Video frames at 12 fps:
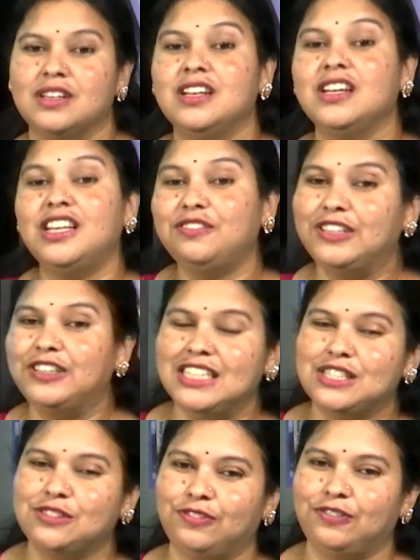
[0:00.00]
If it is
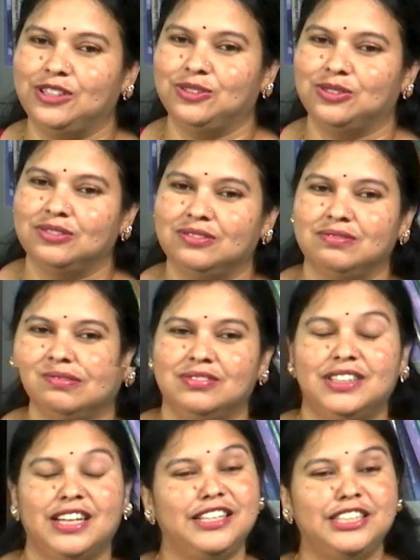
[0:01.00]
5,
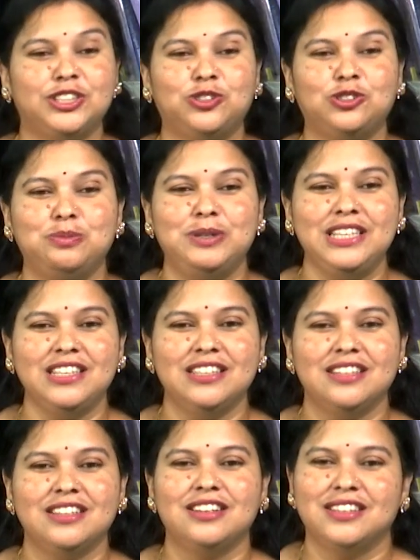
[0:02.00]
then it could be,
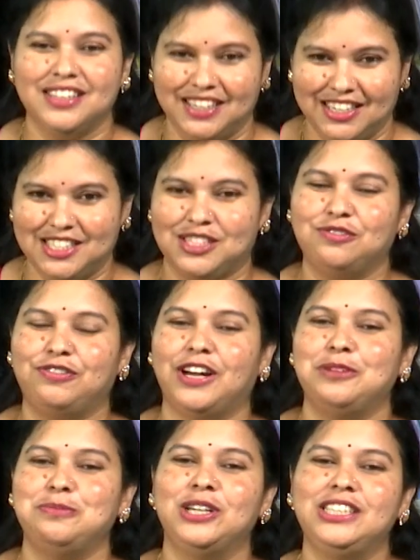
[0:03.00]
yes, 5
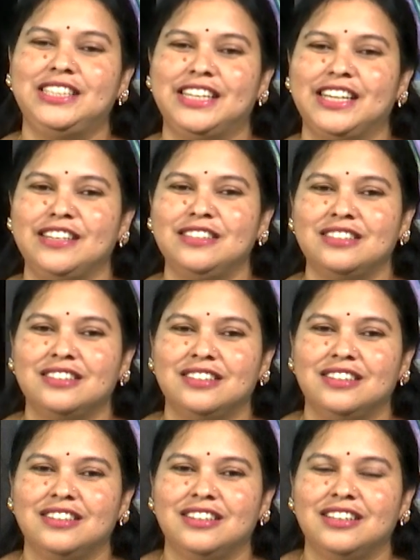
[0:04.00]
by 10.
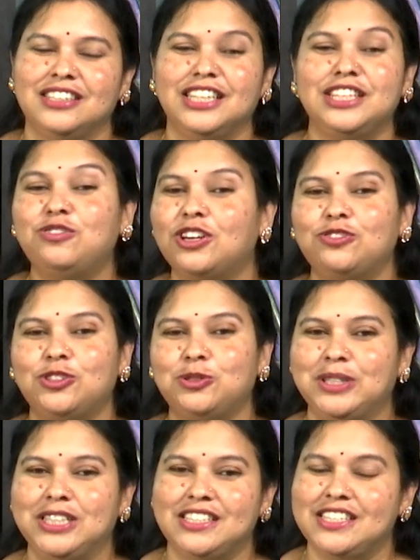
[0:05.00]
Then what would be
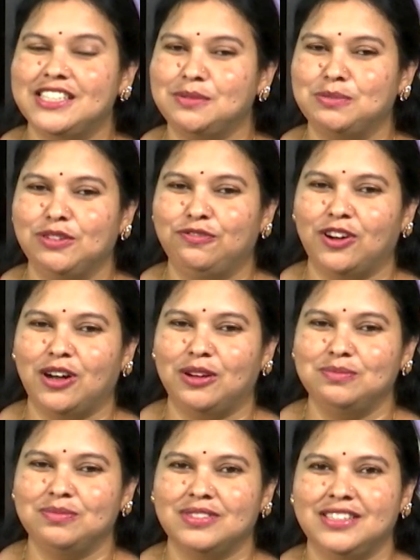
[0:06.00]
the decimal form?
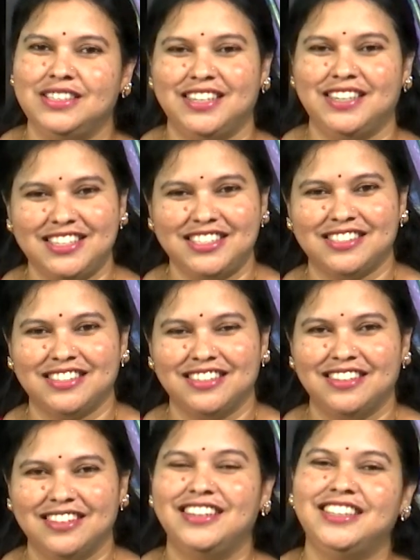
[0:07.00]
Yes,
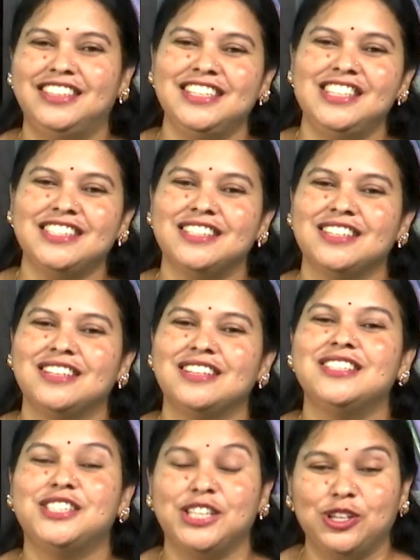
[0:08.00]
it is
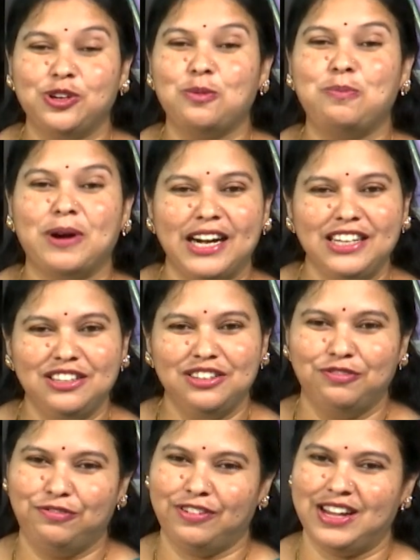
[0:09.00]

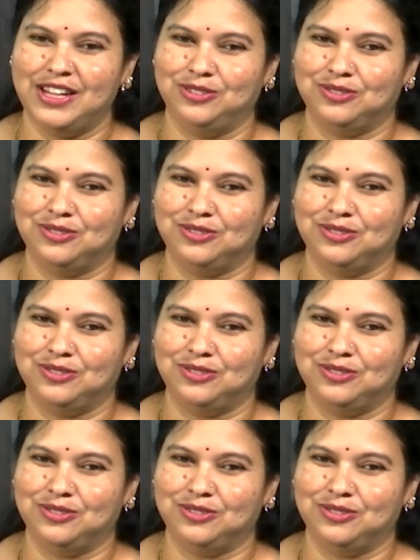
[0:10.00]
0.5.